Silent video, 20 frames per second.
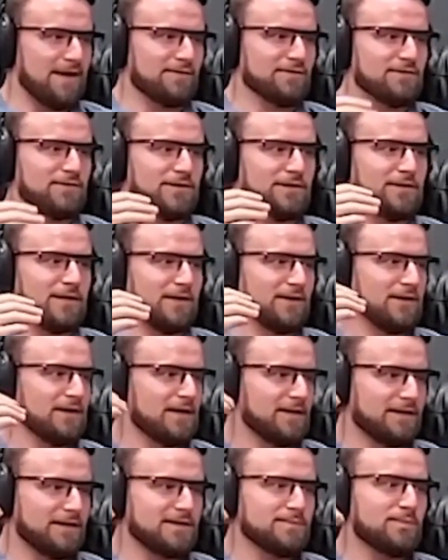So they're like,
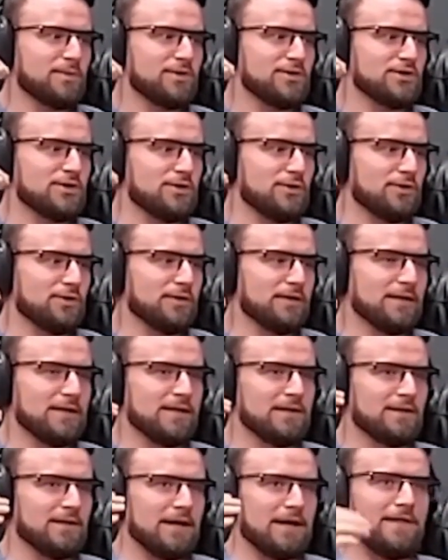okay, let's put you,
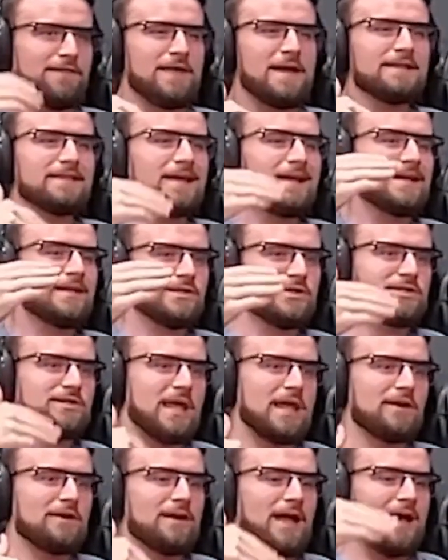I think they
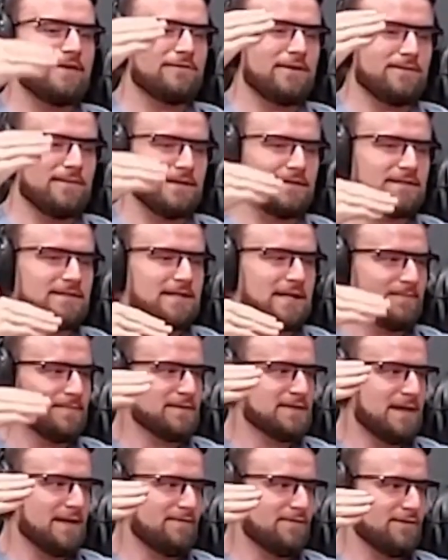considered having me skip
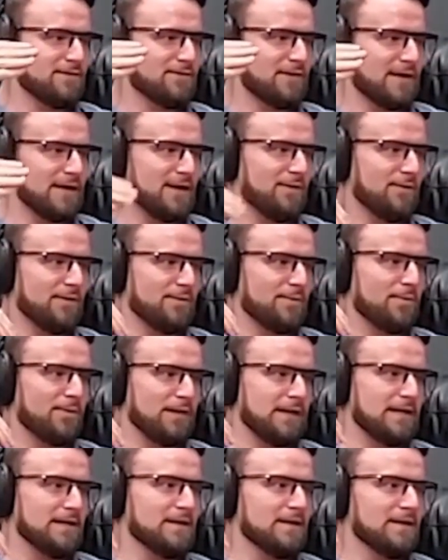7th grade at one
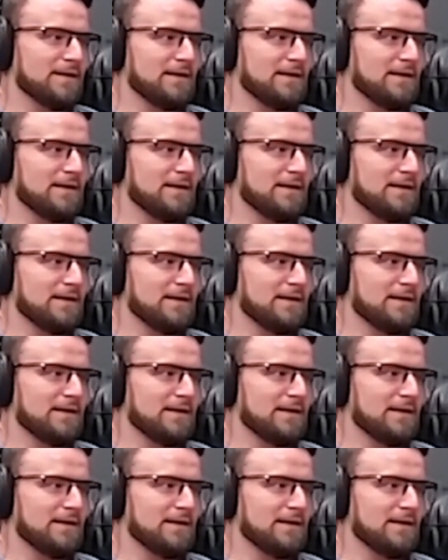point.